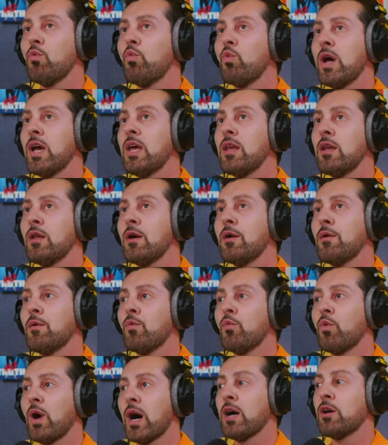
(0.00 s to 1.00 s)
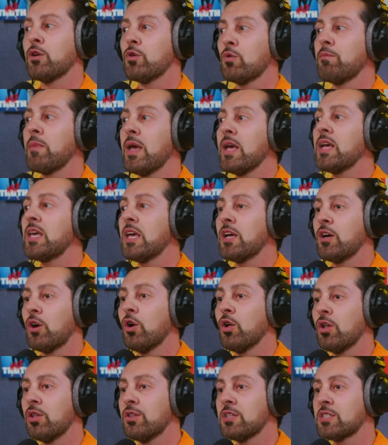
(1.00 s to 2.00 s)
when while you're making
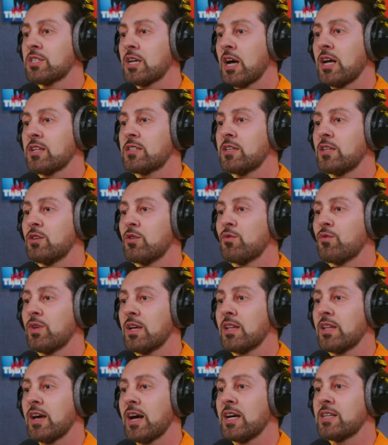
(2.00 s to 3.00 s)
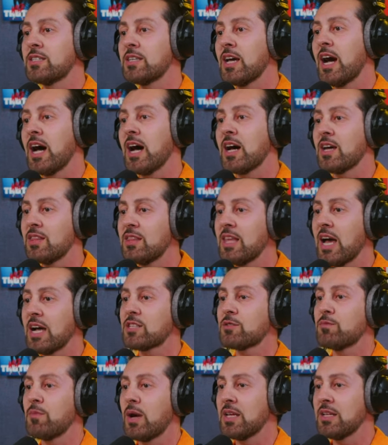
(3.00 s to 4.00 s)
all this content, you realize ah
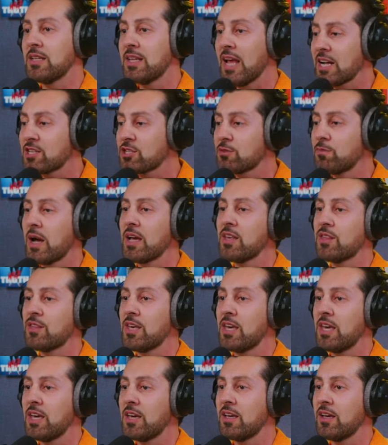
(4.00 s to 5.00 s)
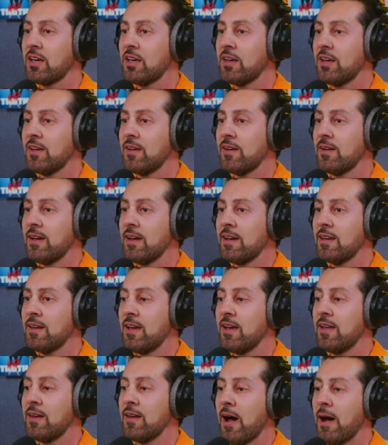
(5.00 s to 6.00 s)
that's my that's my thing, and
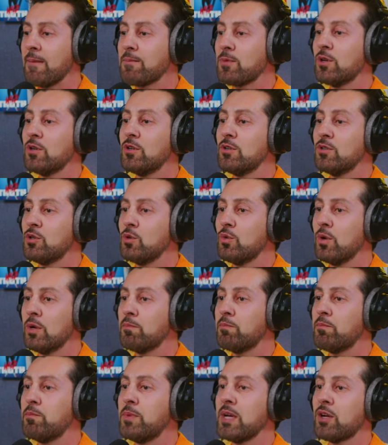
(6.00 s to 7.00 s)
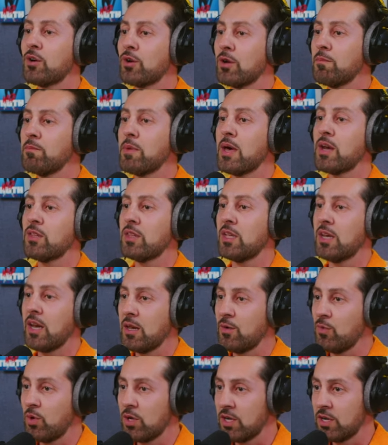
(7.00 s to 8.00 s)
and I'm gonna do it bigger and better than
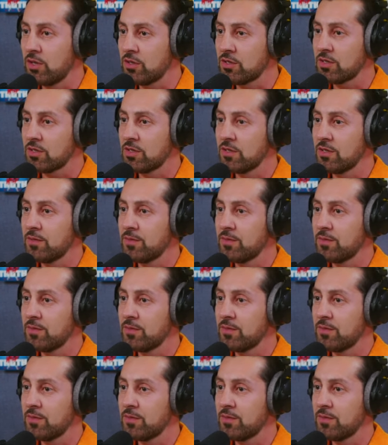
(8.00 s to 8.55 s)
anyone else.